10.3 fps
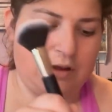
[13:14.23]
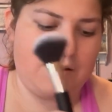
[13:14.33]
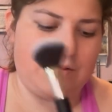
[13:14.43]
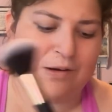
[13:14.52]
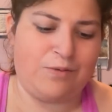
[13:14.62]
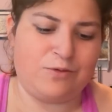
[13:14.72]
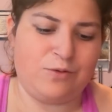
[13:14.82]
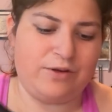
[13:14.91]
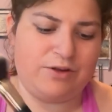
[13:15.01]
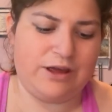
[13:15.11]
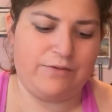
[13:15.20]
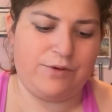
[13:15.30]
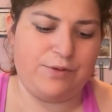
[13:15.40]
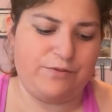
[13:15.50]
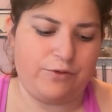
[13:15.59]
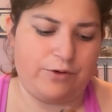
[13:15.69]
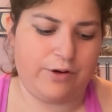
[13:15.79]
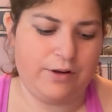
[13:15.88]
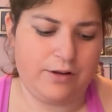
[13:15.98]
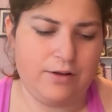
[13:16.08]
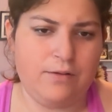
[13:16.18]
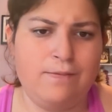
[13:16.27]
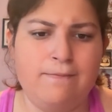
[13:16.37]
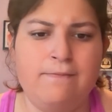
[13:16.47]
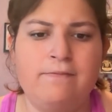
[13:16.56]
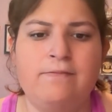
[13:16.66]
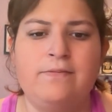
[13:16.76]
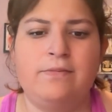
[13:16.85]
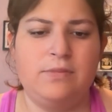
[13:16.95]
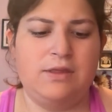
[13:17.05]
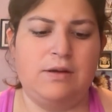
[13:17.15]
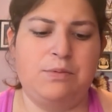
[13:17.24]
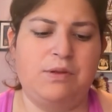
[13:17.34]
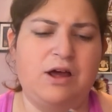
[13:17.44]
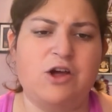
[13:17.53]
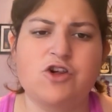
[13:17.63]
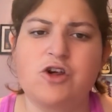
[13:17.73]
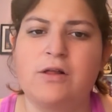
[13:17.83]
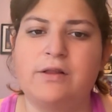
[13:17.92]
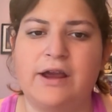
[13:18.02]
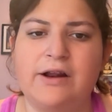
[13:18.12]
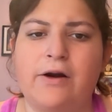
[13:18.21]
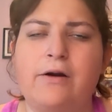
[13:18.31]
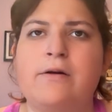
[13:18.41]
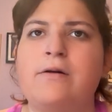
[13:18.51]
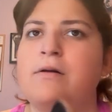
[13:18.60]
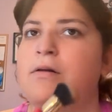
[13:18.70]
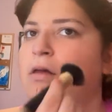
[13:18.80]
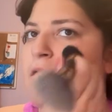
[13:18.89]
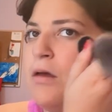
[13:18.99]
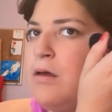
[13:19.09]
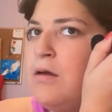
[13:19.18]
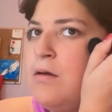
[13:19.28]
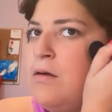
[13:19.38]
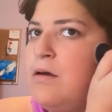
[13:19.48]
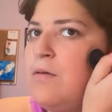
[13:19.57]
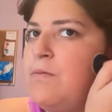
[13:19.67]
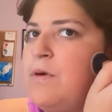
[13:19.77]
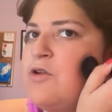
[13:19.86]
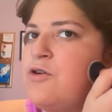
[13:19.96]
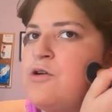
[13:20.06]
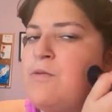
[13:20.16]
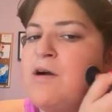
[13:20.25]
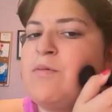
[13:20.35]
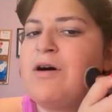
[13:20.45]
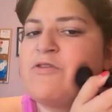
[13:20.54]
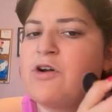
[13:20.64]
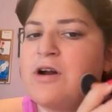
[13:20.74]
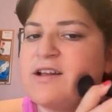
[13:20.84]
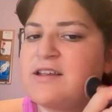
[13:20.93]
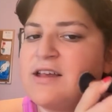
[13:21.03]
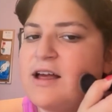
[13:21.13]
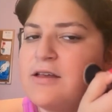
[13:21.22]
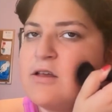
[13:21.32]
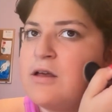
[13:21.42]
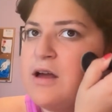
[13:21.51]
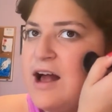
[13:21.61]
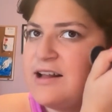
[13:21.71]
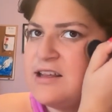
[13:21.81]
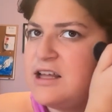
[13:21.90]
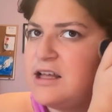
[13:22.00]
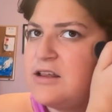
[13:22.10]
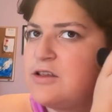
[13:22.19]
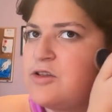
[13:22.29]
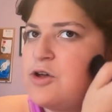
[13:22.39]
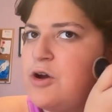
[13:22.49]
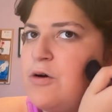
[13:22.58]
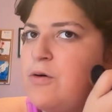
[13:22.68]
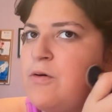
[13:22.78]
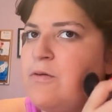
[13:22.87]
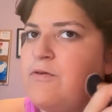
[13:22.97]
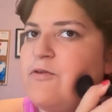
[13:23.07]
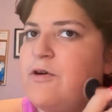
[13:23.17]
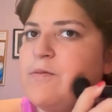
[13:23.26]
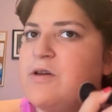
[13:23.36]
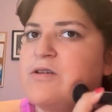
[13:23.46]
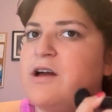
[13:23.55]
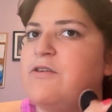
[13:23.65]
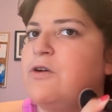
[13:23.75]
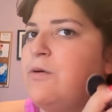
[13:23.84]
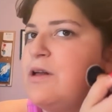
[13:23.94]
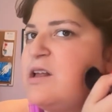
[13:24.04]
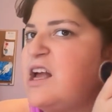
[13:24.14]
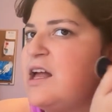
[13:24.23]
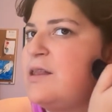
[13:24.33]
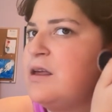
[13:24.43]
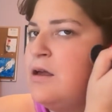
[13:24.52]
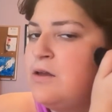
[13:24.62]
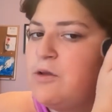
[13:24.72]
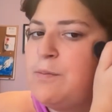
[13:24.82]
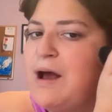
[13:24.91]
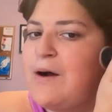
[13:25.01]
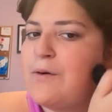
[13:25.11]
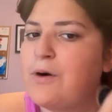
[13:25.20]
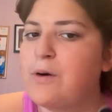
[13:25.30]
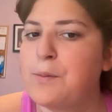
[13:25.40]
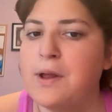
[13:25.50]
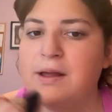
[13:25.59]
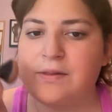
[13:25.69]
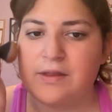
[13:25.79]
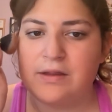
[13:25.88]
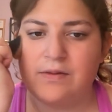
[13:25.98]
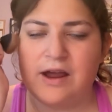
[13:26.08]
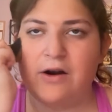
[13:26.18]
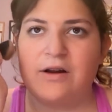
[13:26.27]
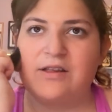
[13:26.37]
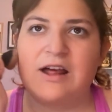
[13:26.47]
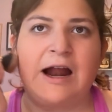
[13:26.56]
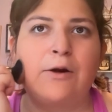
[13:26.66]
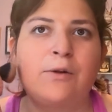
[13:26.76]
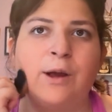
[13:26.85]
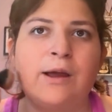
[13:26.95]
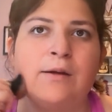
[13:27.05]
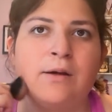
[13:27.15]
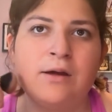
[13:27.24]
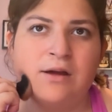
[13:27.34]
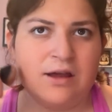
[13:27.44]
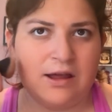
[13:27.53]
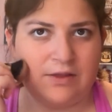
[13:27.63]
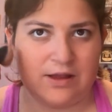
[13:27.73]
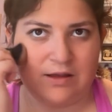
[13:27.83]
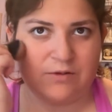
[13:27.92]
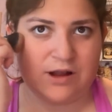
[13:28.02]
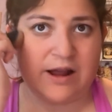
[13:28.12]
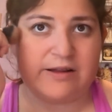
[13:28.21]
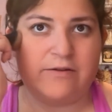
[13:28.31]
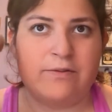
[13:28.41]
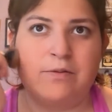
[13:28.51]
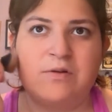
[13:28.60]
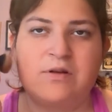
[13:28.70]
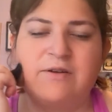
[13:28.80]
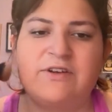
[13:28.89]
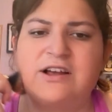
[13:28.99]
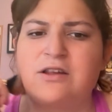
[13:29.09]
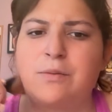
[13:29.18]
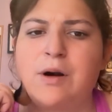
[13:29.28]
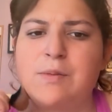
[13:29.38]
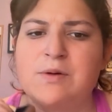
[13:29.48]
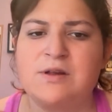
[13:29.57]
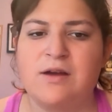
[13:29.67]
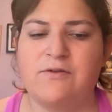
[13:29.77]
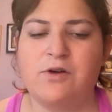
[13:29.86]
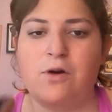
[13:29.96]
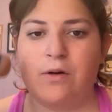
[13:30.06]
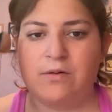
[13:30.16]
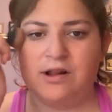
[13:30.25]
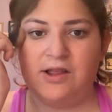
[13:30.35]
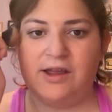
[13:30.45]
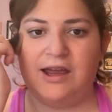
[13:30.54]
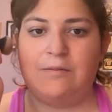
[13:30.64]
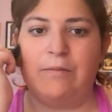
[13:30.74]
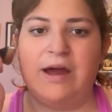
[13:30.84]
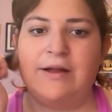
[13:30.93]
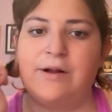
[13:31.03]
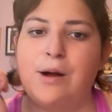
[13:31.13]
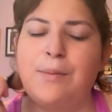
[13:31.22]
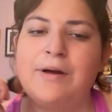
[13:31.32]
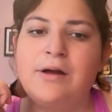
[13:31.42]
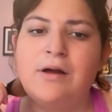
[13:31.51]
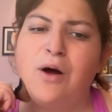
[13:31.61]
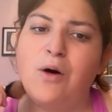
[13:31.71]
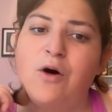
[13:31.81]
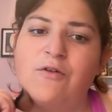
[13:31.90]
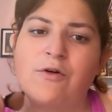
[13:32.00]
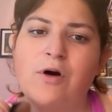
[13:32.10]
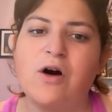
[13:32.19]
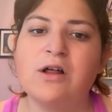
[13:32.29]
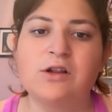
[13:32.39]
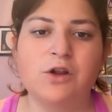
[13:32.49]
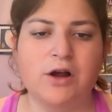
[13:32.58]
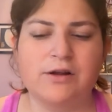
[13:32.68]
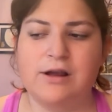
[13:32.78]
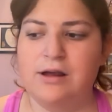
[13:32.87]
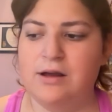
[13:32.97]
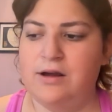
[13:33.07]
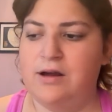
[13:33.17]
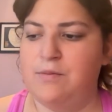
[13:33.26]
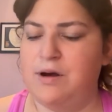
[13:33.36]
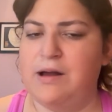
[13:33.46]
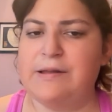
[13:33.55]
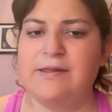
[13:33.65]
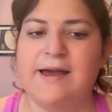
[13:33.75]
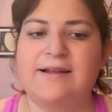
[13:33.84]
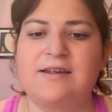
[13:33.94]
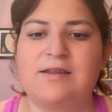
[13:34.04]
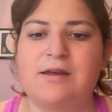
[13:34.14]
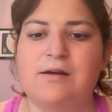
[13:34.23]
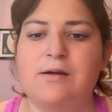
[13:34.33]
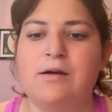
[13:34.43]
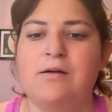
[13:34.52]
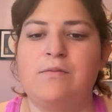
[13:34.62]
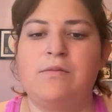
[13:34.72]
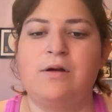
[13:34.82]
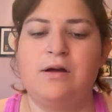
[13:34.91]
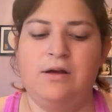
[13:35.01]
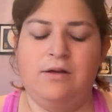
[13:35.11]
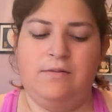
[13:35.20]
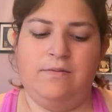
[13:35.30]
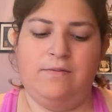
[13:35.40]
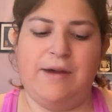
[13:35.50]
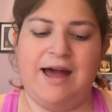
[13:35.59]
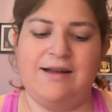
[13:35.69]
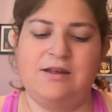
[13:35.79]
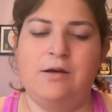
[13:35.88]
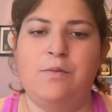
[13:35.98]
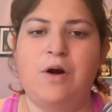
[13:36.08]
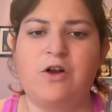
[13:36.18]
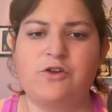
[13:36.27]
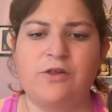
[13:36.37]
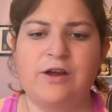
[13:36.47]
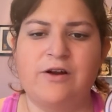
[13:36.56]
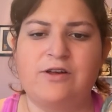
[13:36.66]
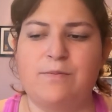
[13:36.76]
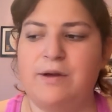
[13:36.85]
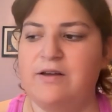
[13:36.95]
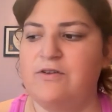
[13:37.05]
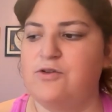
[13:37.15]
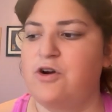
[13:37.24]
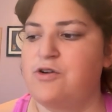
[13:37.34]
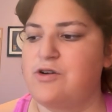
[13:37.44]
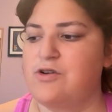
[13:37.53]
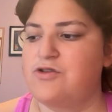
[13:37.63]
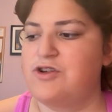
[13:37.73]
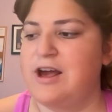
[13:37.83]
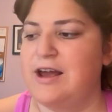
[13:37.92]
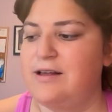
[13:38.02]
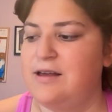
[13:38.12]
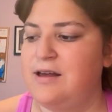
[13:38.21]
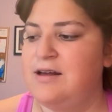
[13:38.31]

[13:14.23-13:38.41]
I do want to save room for the blush later. Make sure you wipe off your excess too from your stuff. You don't want to get the powder in there entirely, and then it kind of defeats the purpose of your clean makeup overall look. But that's the matte bronzer there. It's a bit of a darker shade.